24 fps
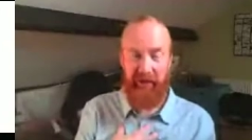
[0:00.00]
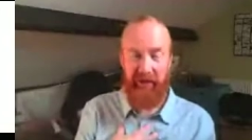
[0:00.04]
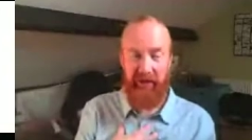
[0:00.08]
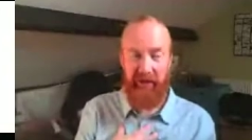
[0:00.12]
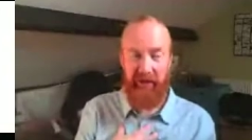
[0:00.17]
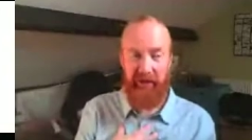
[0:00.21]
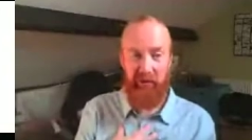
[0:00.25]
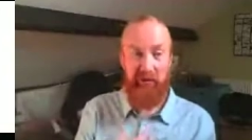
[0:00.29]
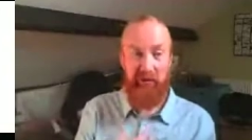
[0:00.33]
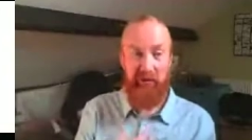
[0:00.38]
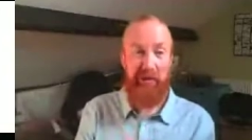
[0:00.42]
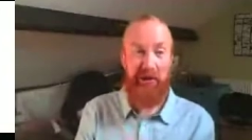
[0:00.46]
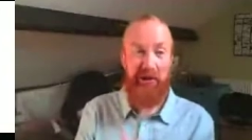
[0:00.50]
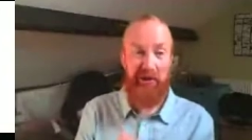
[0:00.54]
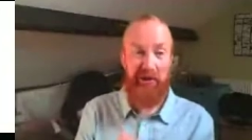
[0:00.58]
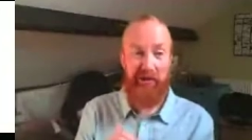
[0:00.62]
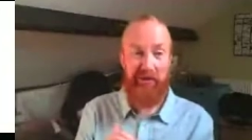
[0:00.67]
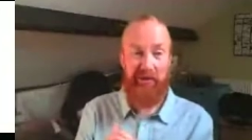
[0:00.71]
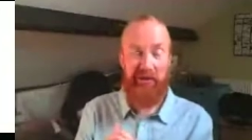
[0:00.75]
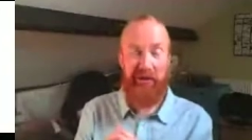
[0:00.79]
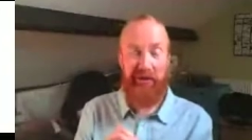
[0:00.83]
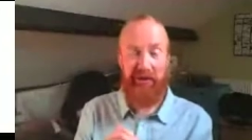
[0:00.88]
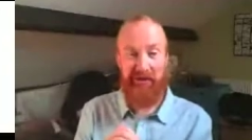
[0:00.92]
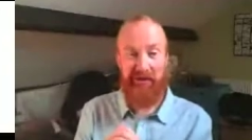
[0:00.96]

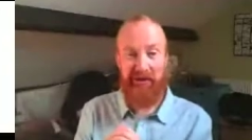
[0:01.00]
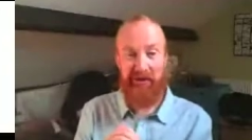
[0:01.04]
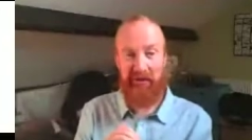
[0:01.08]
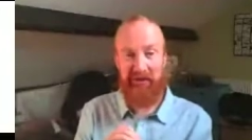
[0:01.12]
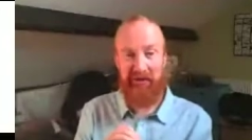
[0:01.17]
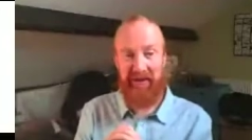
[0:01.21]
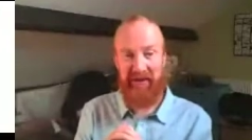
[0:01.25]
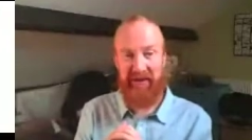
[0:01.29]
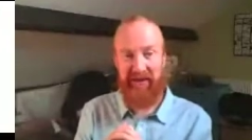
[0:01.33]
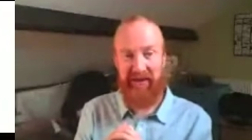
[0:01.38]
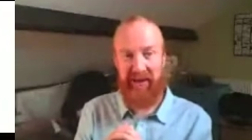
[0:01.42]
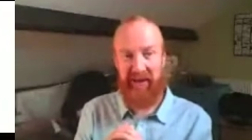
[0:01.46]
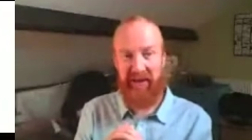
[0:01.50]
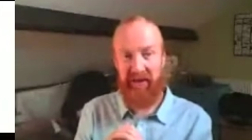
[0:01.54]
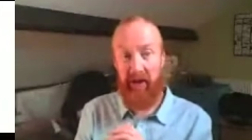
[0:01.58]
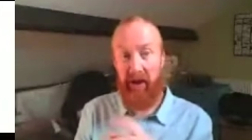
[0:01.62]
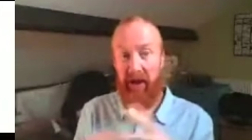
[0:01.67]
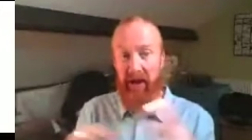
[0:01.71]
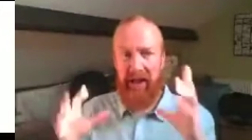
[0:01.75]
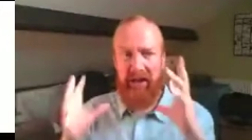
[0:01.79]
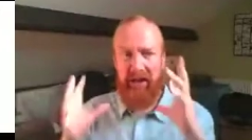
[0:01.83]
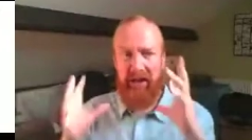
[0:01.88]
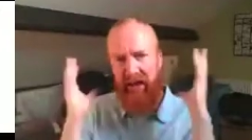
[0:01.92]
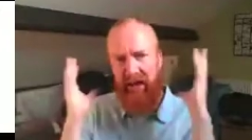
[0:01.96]
entrepreneurship students often say is, I
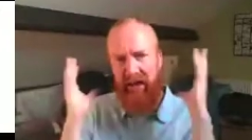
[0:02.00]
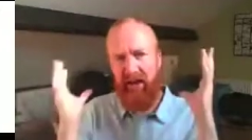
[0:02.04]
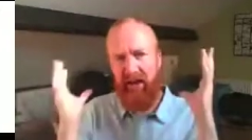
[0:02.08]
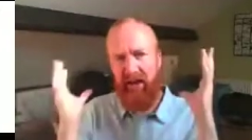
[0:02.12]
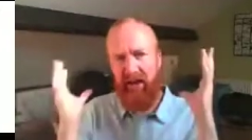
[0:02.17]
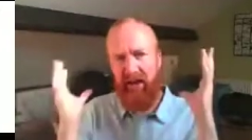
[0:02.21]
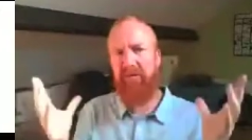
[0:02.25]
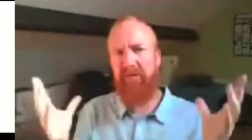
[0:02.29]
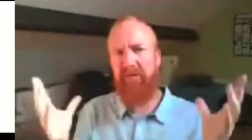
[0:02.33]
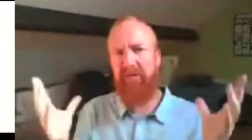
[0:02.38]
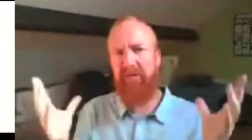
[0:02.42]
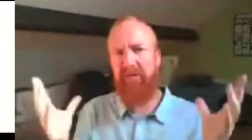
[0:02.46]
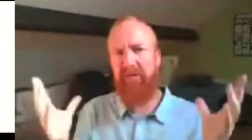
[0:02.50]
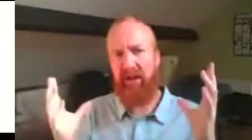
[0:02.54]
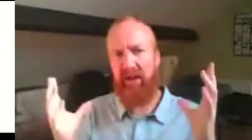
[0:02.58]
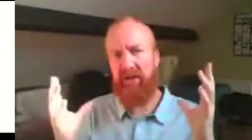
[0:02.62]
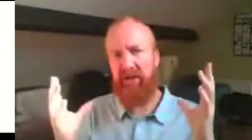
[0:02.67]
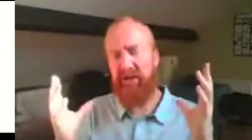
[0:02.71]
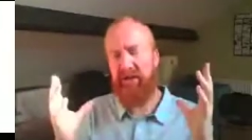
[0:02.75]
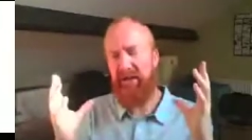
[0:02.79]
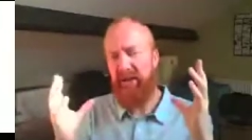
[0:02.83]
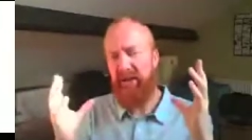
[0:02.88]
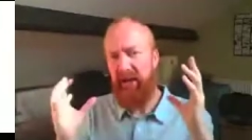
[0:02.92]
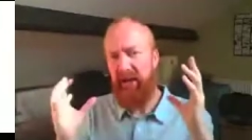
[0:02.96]
had a great idea for a
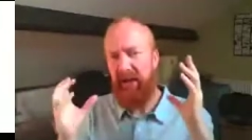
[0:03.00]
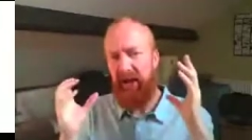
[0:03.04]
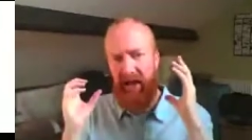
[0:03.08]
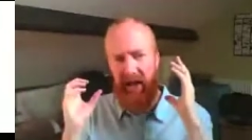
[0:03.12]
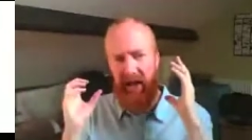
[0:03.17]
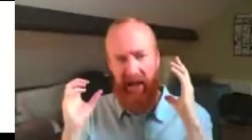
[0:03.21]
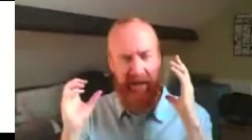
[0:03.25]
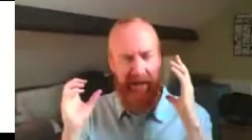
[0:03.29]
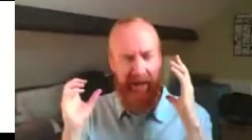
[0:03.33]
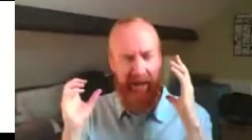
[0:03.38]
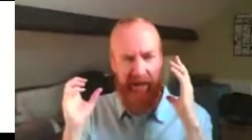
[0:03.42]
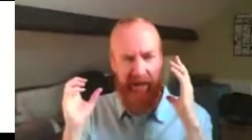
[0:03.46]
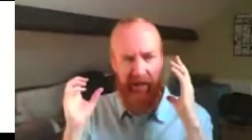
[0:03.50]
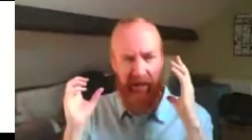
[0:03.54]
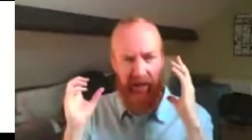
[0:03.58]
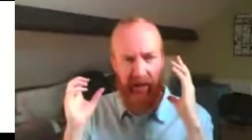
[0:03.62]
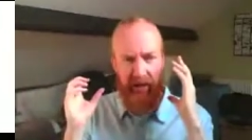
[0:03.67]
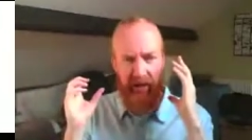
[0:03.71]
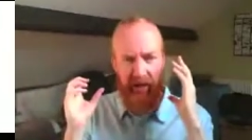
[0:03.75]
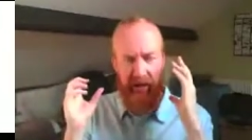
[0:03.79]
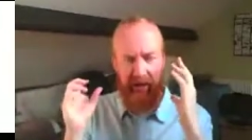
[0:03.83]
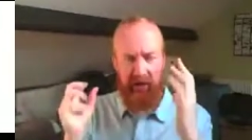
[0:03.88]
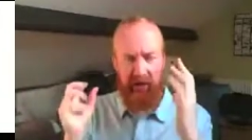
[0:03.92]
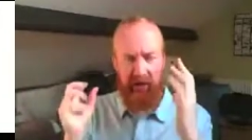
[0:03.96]
product. And then
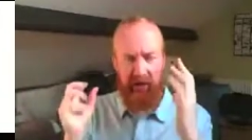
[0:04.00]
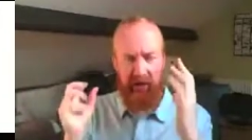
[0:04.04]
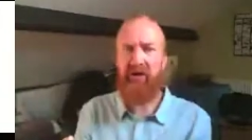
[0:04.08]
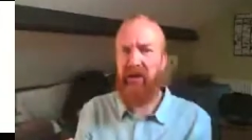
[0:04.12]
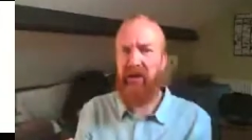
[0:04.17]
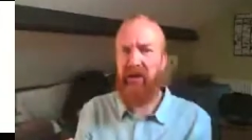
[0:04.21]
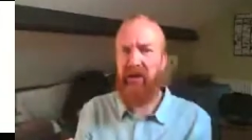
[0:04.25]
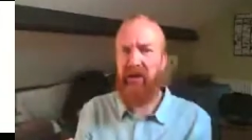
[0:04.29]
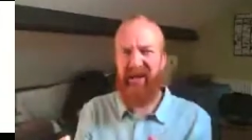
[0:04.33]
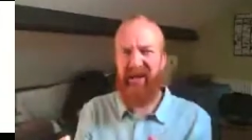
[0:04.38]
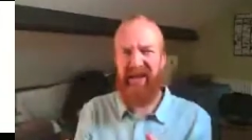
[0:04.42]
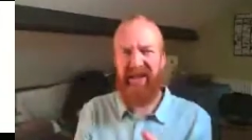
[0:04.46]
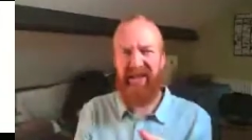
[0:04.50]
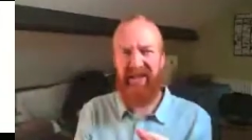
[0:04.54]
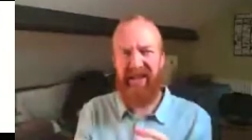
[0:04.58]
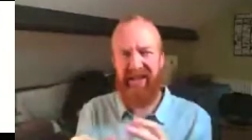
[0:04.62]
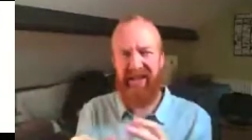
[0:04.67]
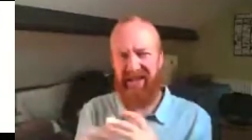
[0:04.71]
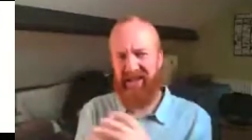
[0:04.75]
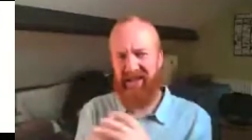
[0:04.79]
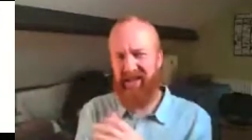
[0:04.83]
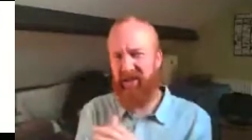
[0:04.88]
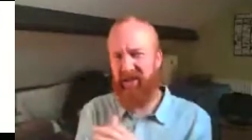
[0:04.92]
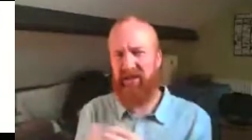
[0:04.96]
I looked online
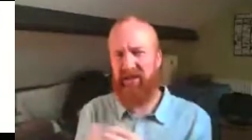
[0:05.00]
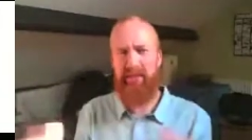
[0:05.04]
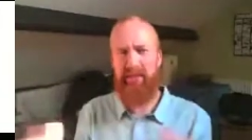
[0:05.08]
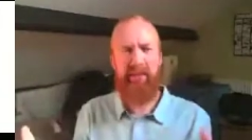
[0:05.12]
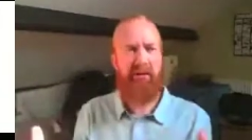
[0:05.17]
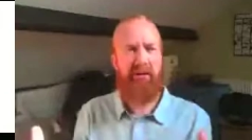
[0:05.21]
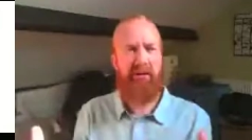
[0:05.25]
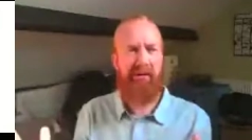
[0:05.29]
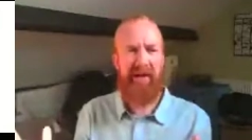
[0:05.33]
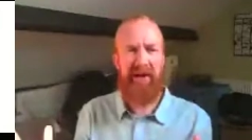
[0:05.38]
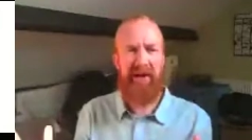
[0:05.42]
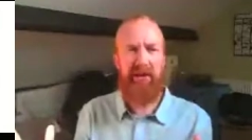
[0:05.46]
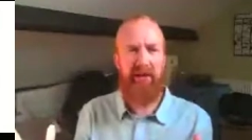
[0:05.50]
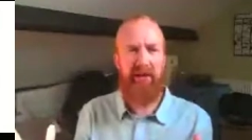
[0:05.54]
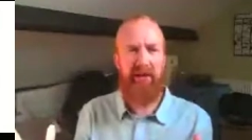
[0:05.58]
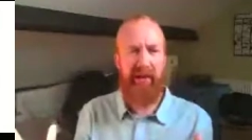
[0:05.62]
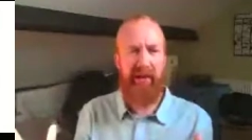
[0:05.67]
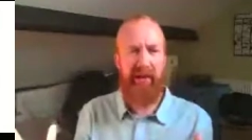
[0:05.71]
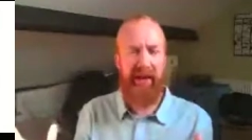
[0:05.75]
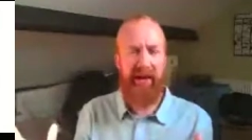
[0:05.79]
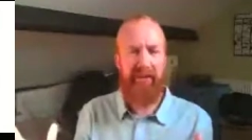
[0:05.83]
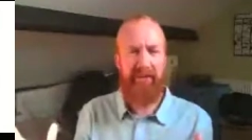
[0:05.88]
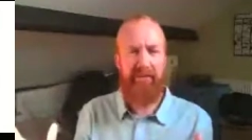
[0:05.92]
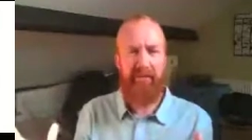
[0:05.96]
and there's loads of people already
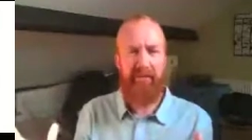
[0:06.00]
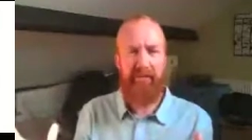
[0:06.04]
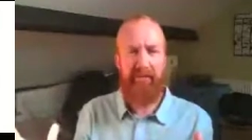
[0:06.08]
doing it.